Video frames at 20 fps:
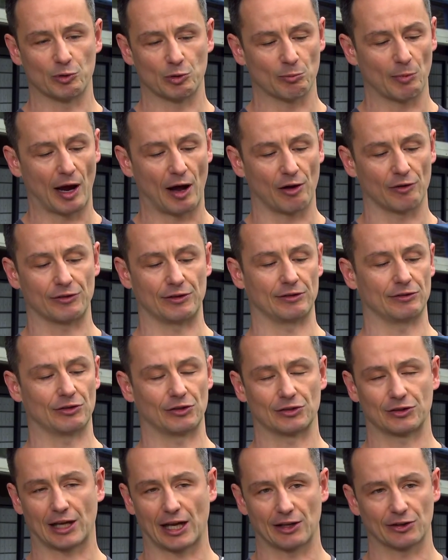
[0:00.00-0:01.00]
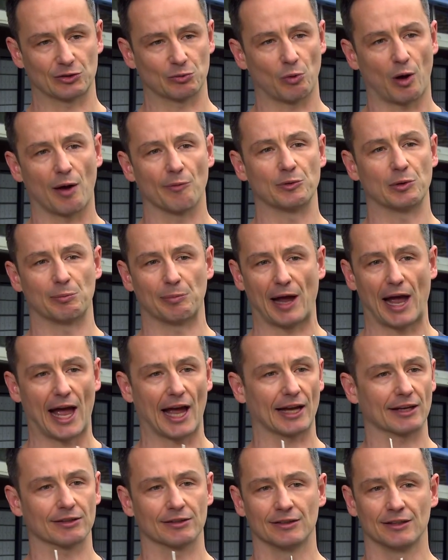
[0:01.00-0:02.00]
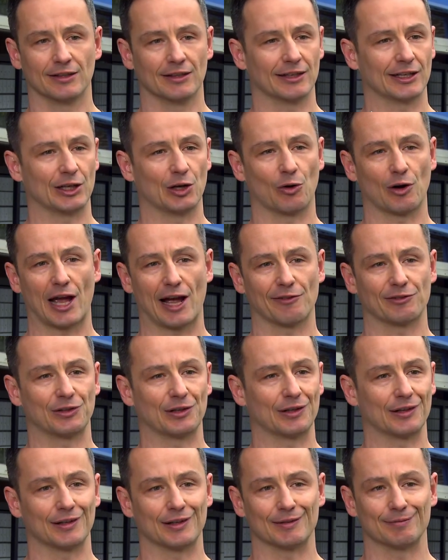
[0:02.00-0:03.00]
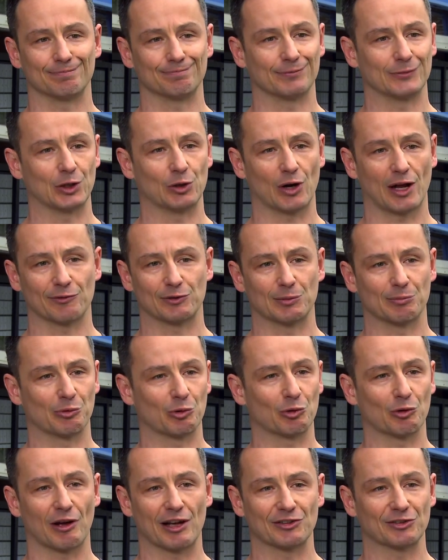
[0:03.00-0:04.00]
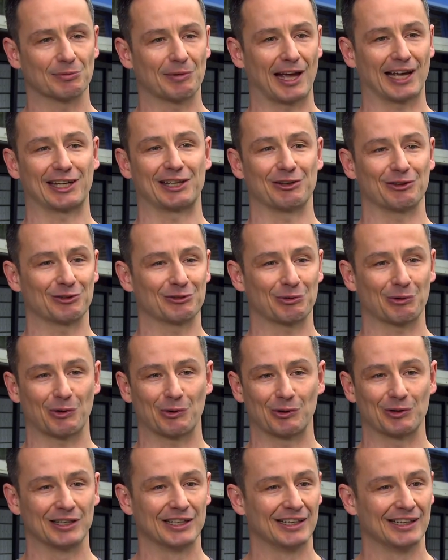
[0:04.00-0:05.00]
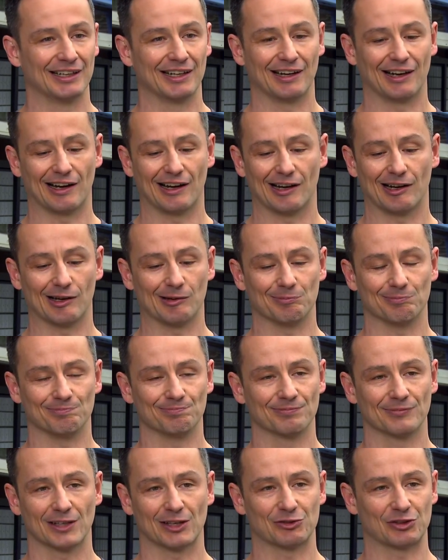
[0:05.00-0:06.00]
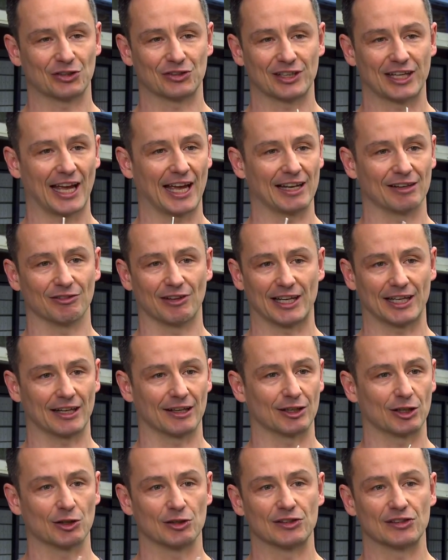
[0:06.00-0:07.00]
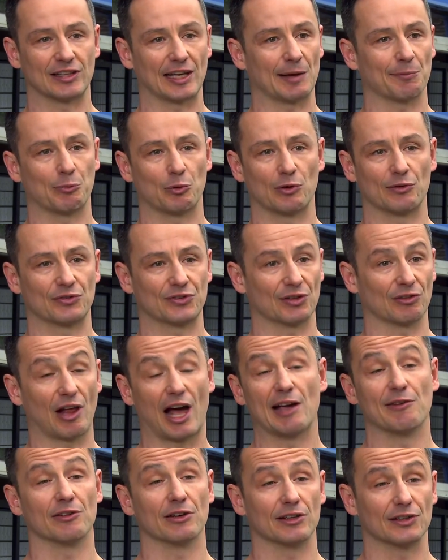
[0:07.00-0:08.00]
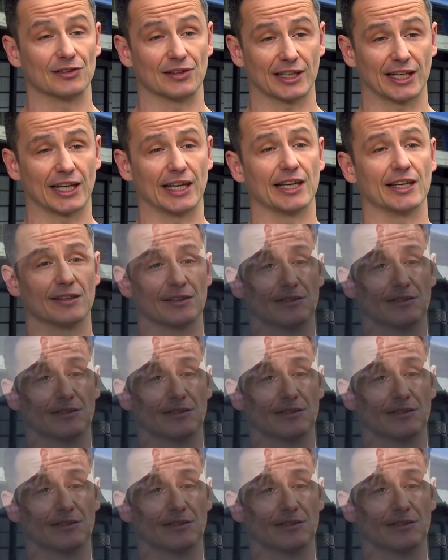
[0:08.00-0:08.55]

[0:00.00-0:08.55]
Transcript: your mouth and just kind of swab the back you don't have to you don't have to brutalize the back of your throat. Um, just get like a good sample of saliva is the key.